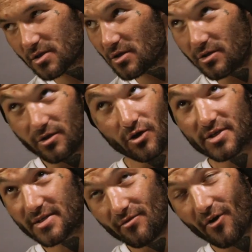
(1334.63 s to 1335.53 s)
looks
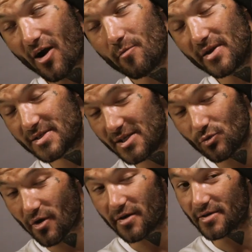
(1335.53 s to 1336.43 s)
at the environment and sees
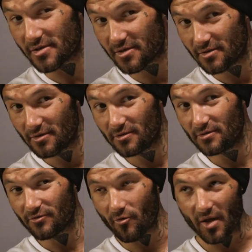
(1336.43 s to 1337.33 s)
what it is,
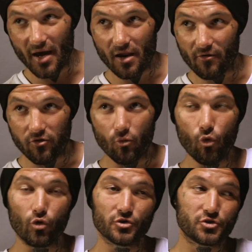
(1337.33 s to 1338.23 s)
from the color of the
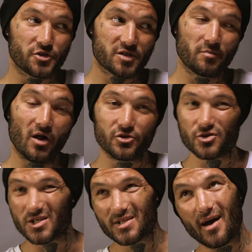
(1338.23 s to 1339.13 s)
walls to the smell to
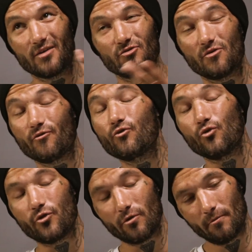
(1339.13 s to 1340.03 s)
the sound of
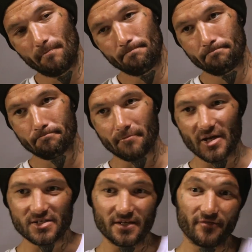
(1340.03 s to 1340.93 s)
food.
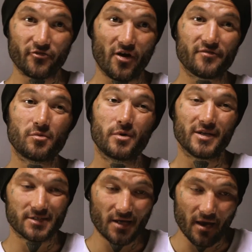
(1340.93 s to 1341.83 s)
It's enough to drive somebody
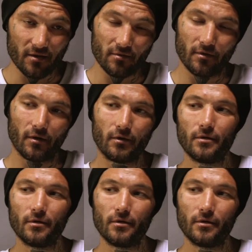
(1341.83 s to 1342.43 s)
insane, you know.